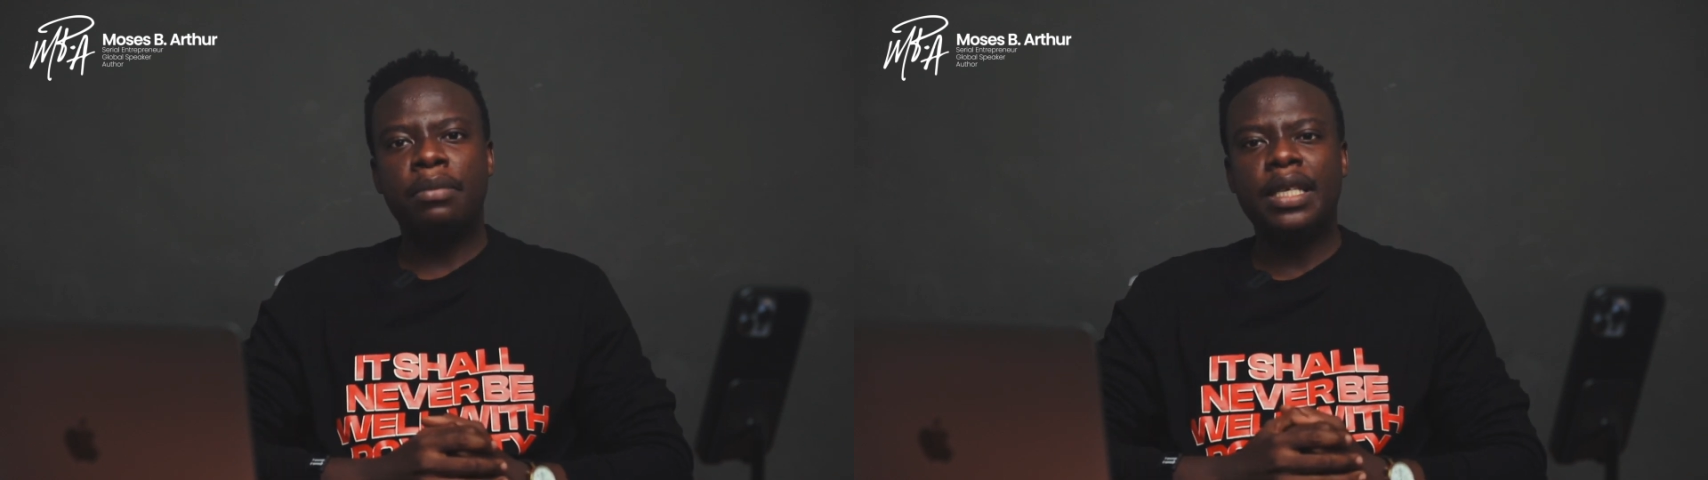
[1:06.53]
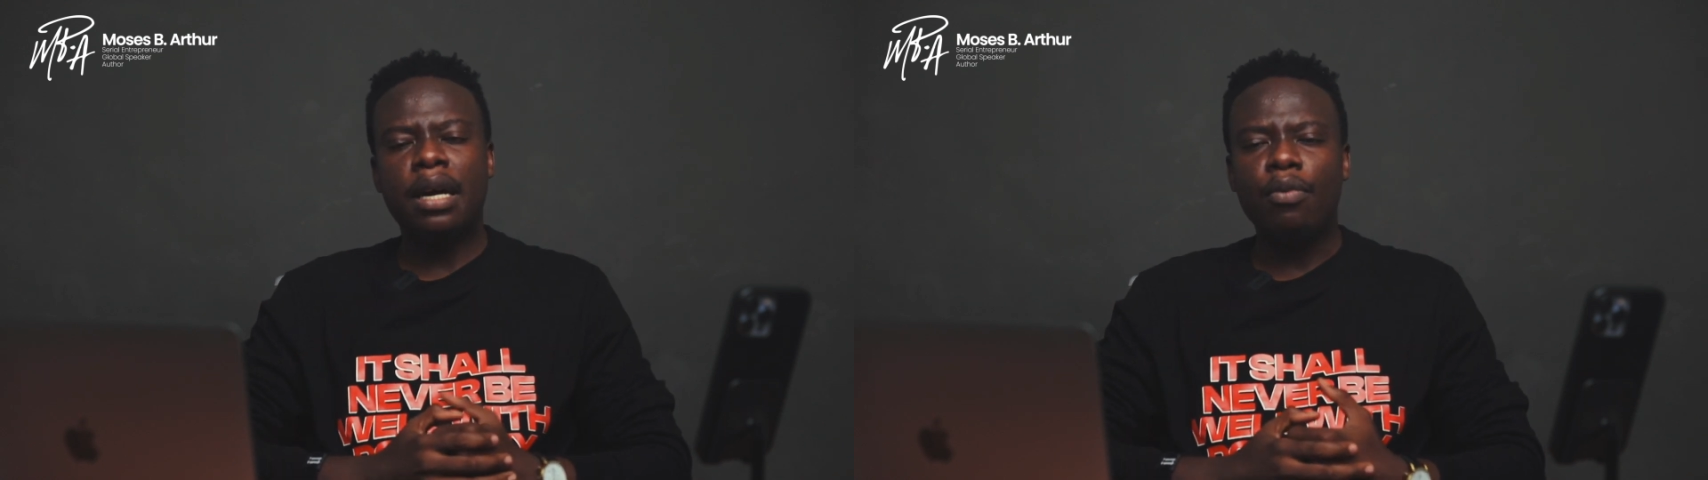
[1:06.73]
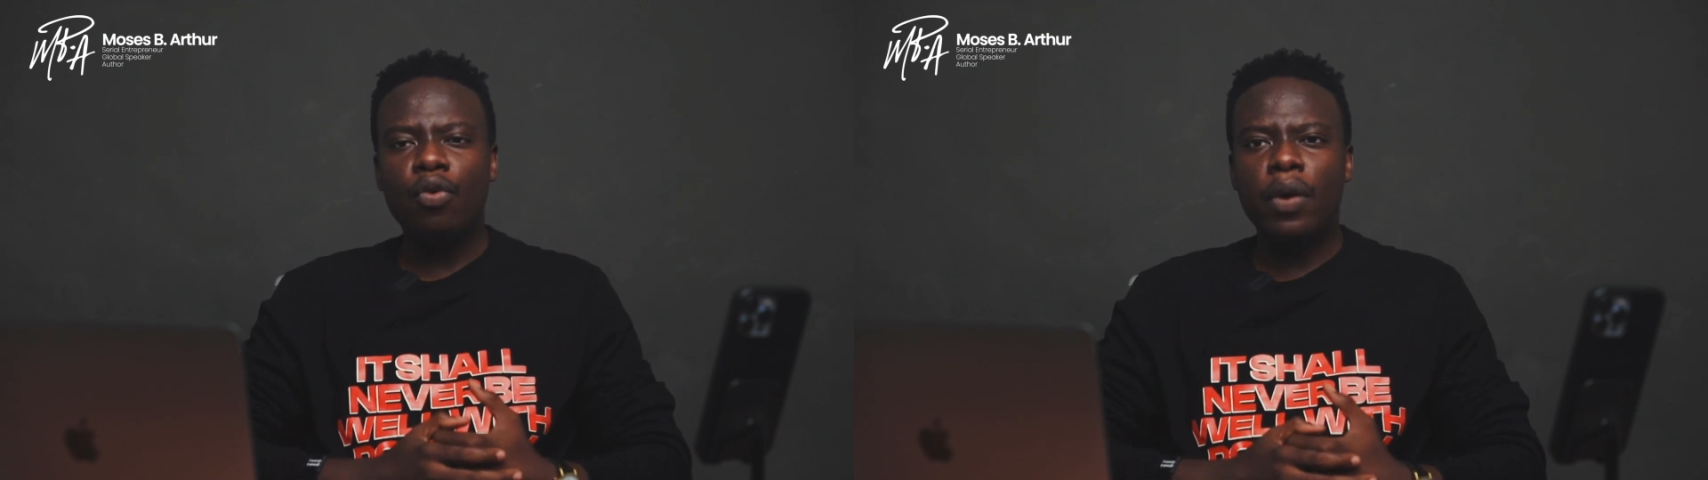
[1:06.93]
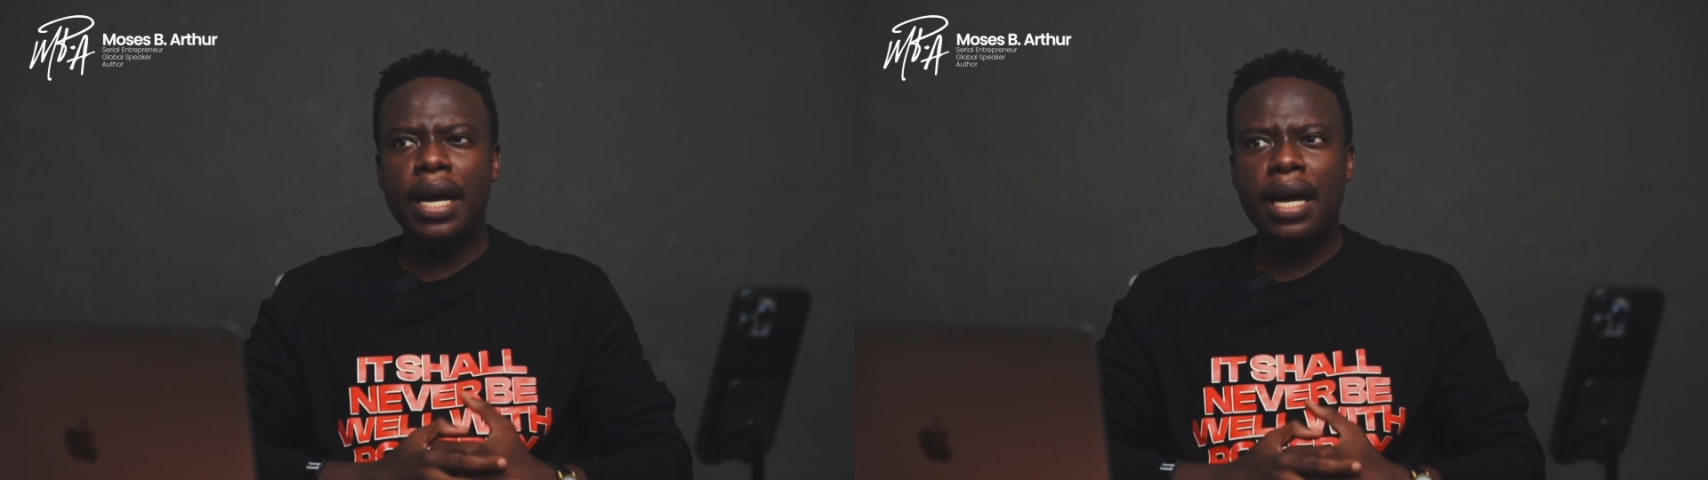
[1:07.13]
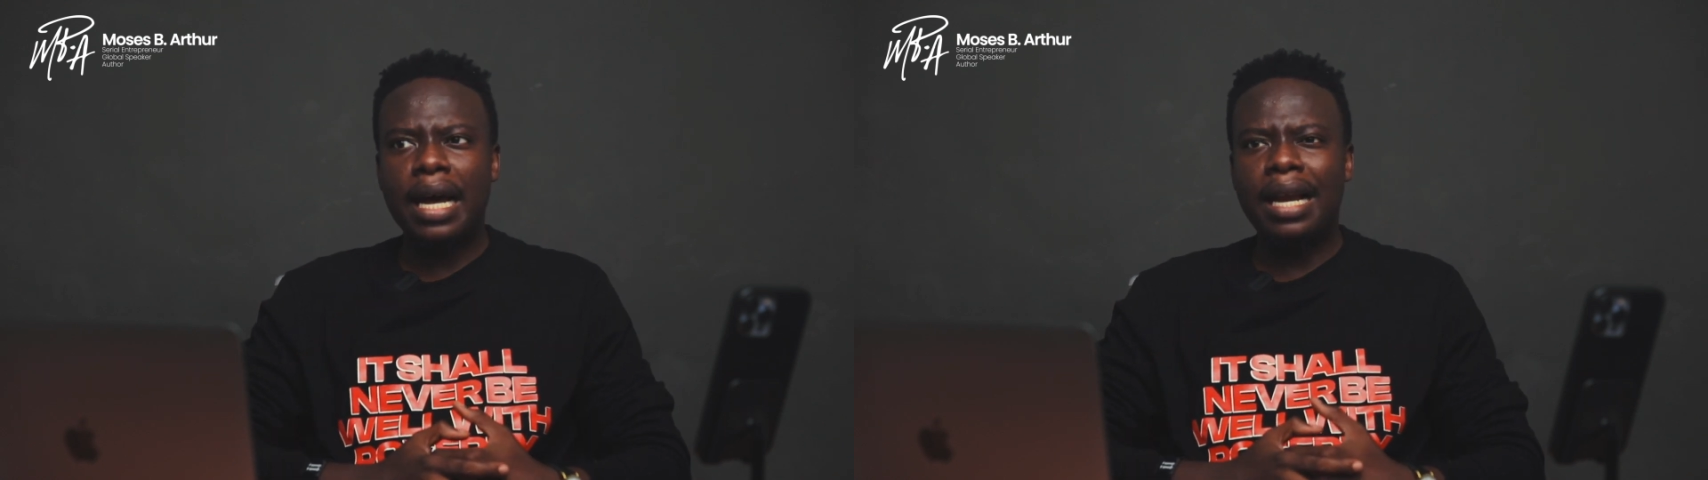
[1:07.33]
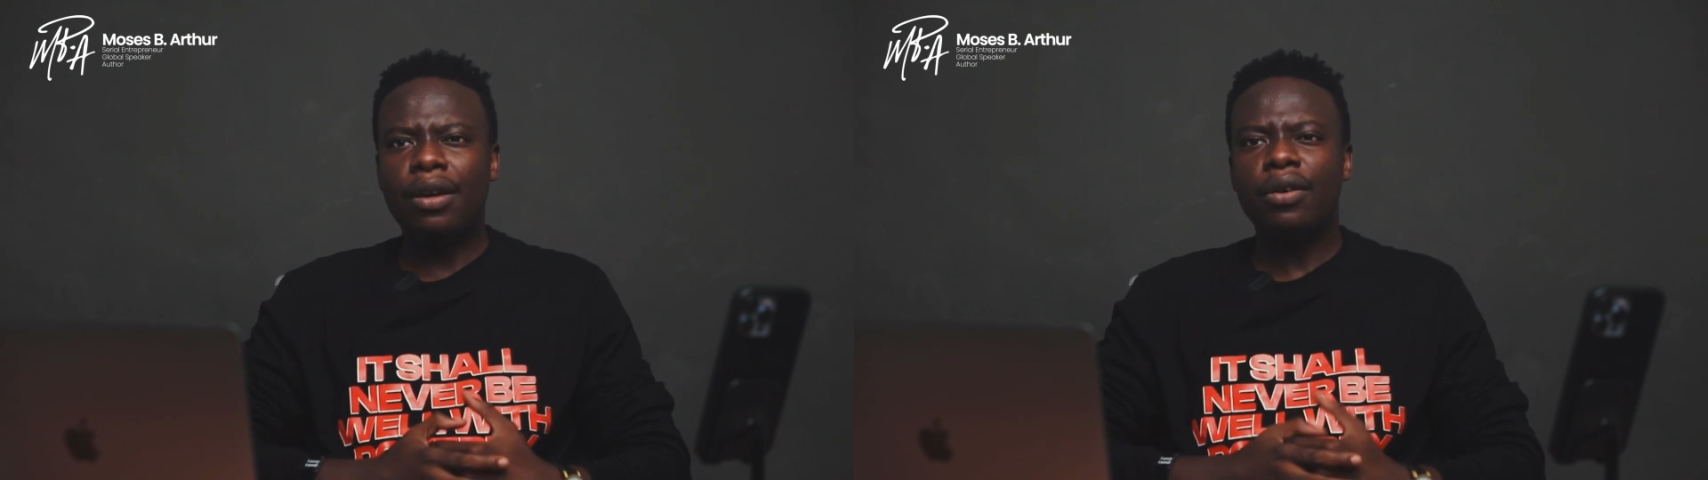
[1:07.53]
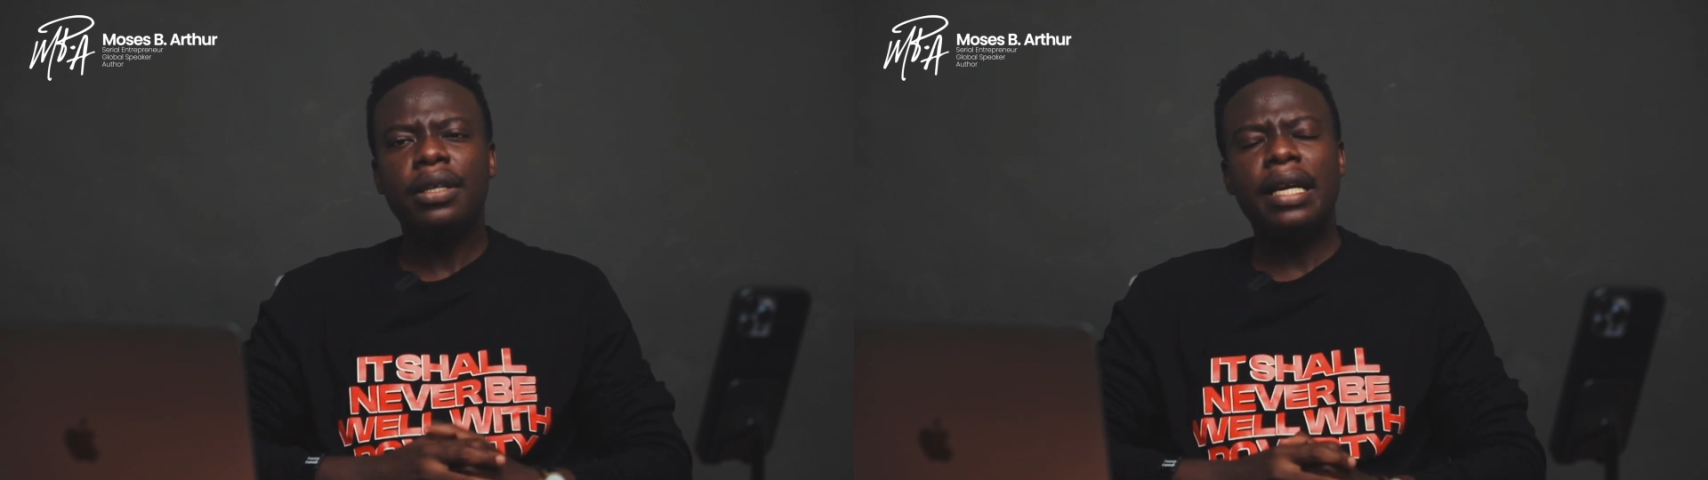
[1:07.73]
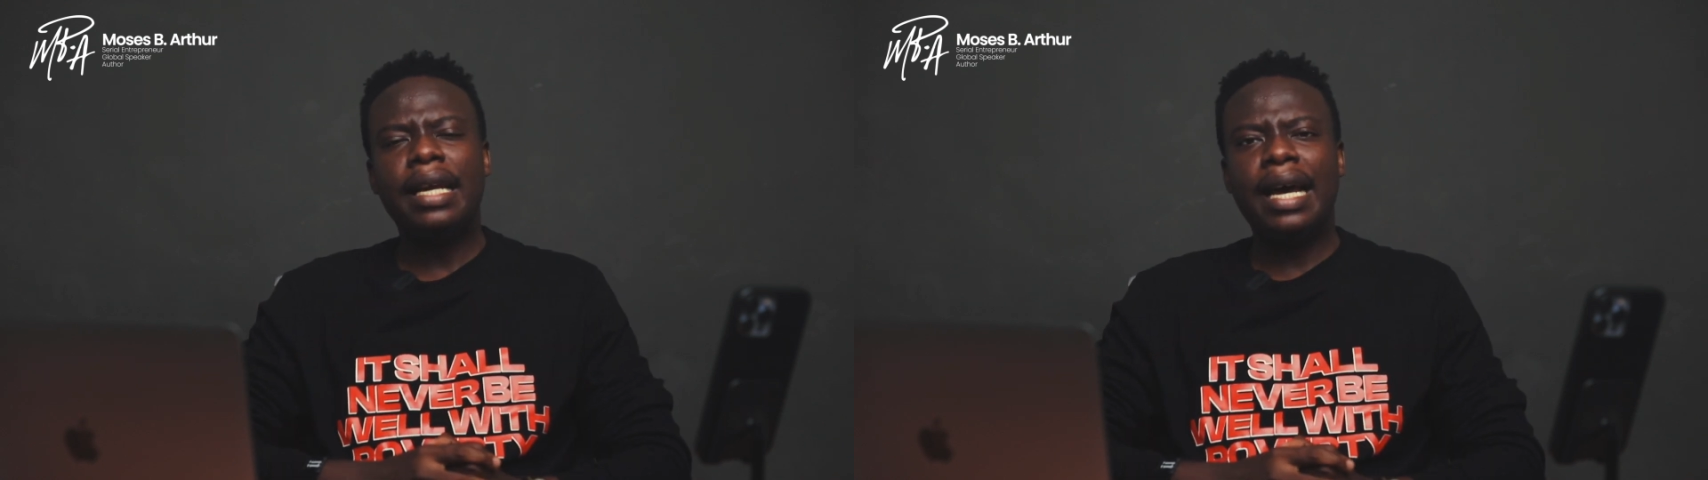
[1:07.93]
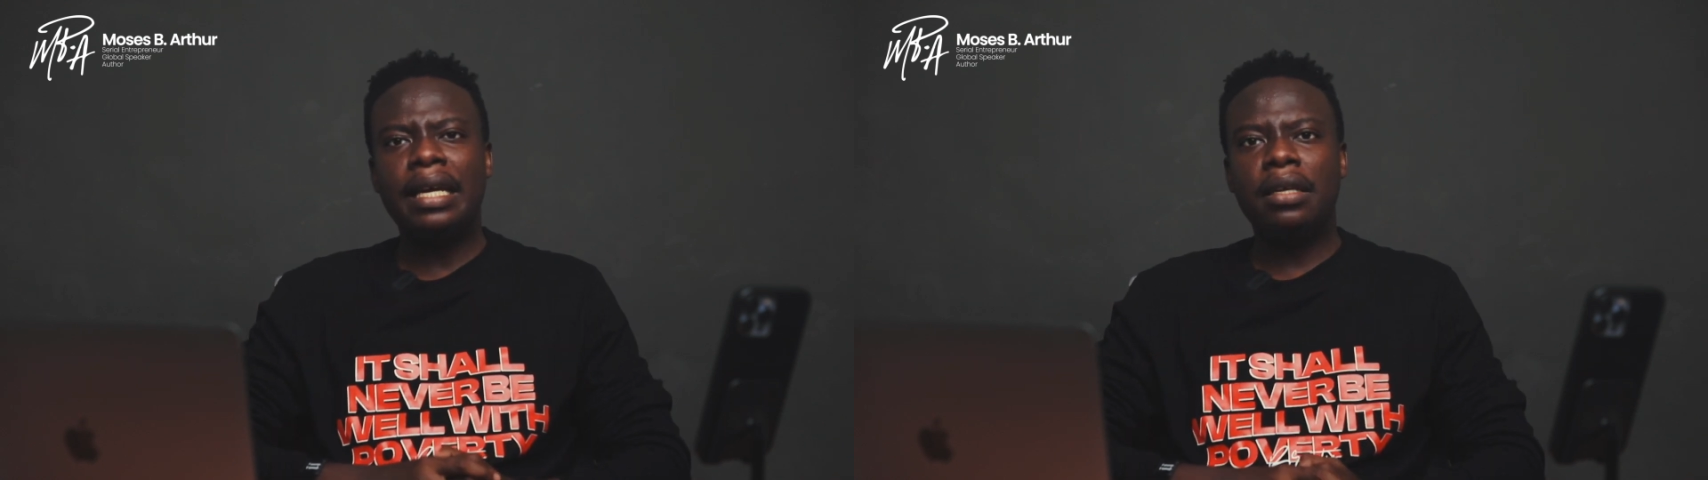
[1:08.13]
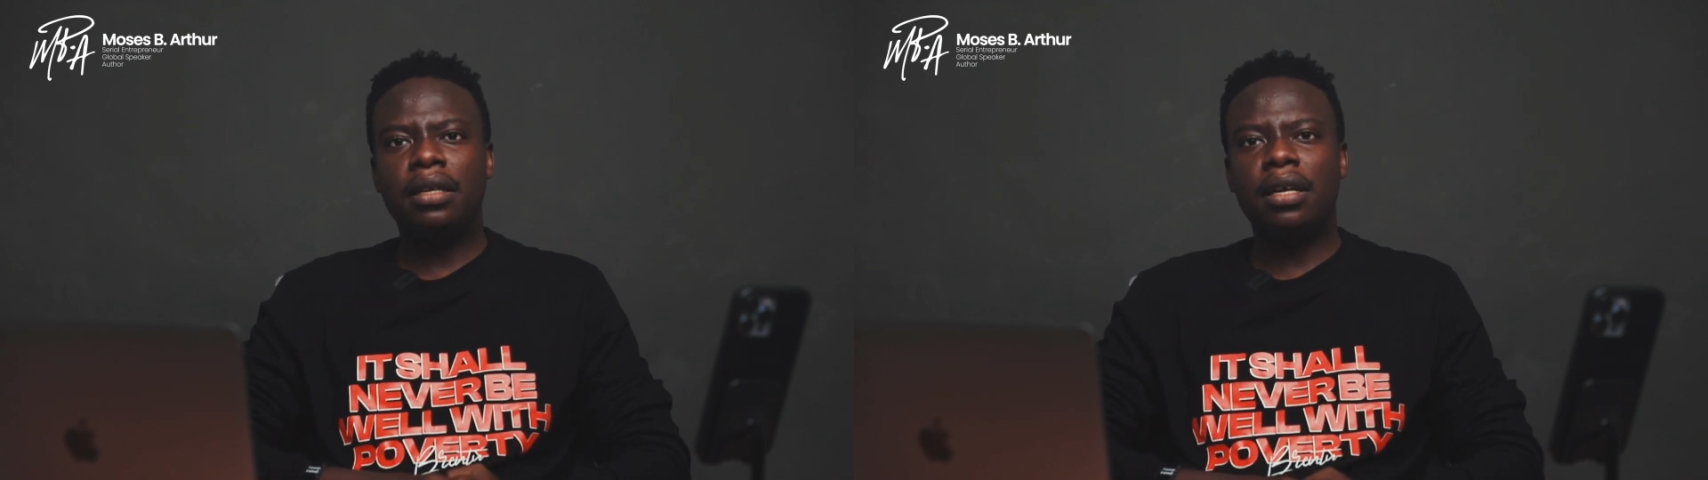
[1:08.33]
somewhere along the
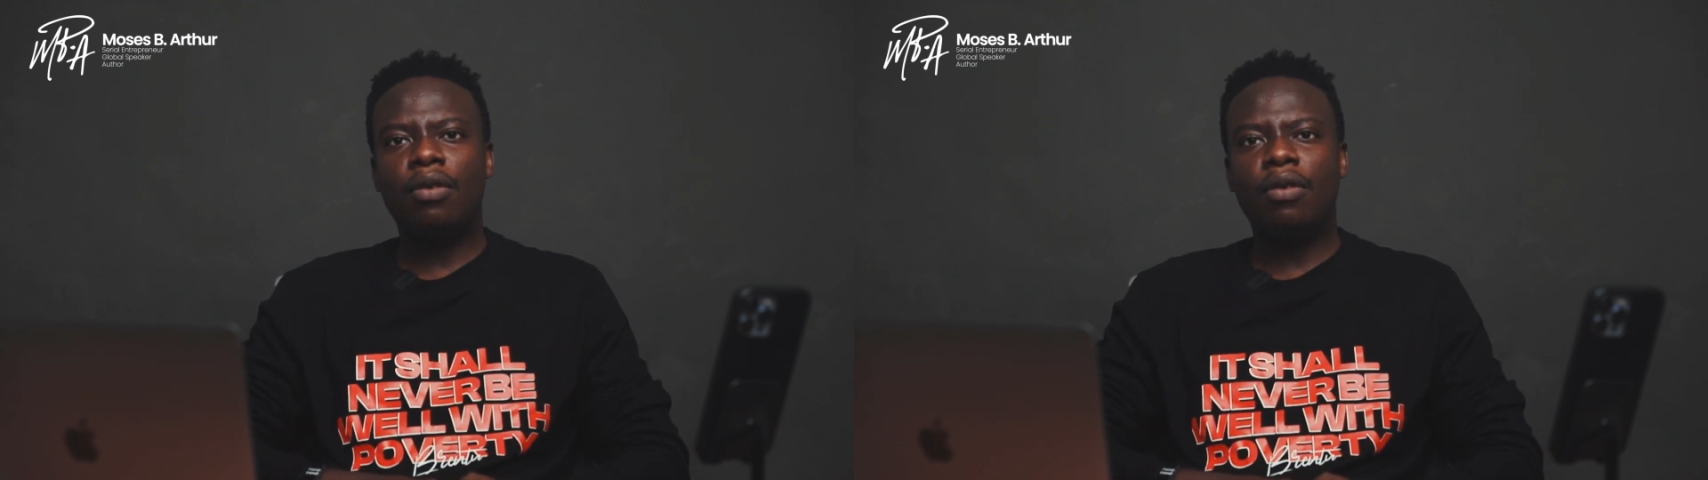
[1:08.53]
line,